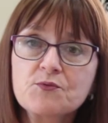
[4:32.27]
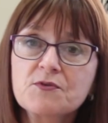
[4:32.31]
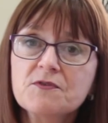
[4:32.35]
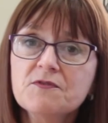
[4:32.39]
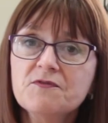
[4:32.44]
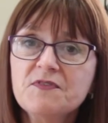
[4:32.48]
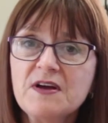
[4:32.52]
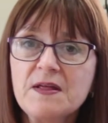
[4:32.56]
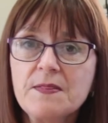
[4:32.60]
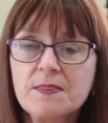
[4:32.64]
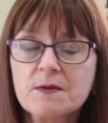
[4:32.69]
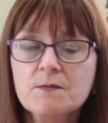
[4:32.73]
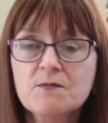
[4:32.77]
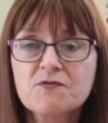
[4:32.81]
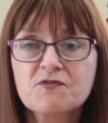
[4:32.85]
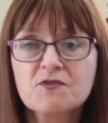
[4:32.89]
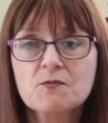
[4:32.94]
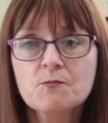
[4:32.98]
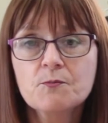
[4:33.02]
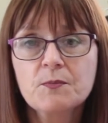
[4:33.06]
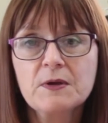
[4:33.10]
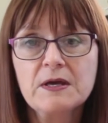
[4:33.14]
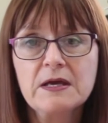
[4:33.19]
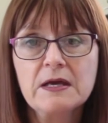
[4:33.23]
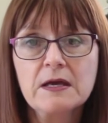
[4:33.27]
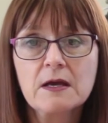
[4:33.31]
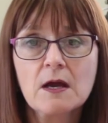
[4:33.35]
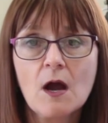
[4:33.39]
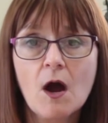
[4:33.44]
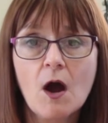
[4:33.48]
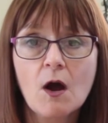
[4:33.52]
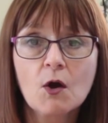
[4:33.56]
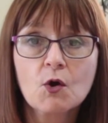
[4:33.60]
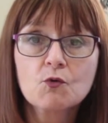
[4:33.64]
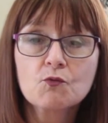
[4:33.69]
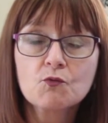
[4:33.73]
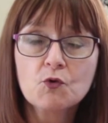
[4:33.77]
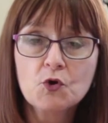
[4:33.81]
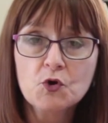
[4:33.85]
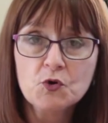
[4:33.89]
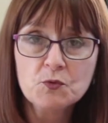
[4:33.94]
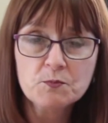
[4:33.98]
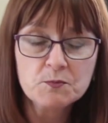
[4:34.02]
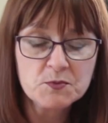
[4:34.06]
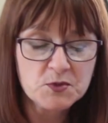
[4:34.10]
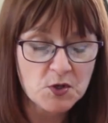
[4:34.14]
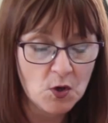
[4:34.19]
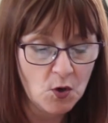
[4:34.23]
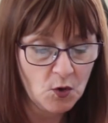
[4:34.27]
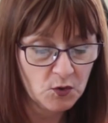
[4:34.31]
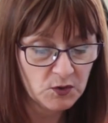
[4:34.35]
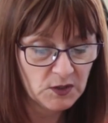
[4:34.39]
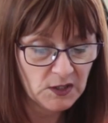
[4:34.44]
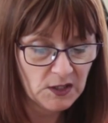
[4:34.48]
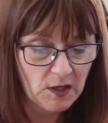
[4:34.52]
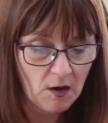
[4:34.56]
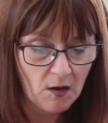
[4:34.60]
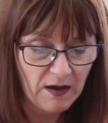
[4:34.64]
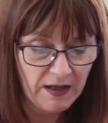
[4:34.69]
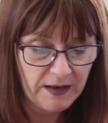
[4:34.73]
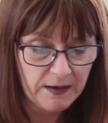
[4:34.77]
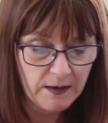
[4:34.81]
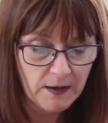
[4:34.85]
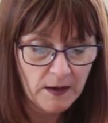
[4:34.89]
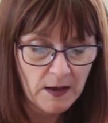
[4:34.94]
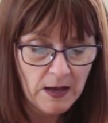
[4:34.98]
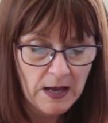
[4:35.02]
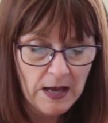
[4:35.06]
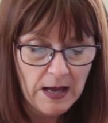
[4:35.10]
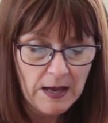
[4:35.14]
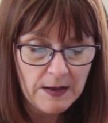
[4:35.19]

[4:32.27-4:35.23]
prevent them from being groomed online.